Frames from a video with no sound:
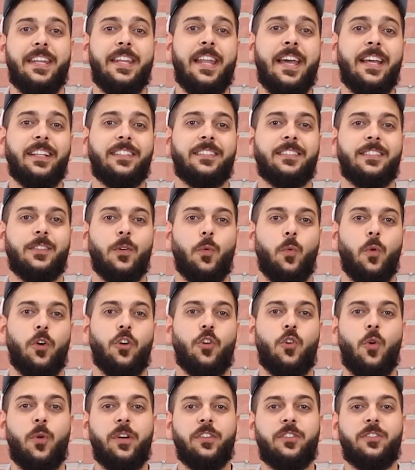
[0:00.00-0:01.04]
Next, we're
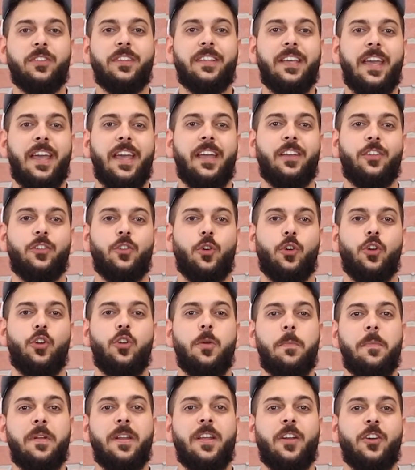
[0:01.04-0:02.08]
going to get your
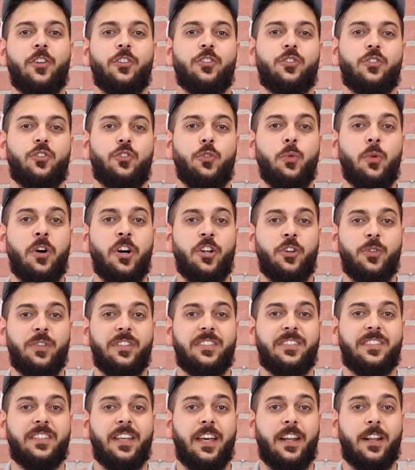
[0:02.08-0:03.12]
Luminaires
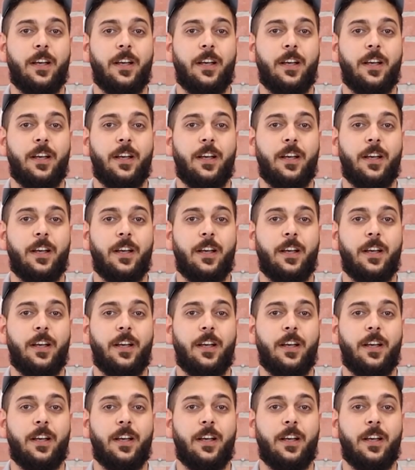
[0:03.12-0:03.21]
200 set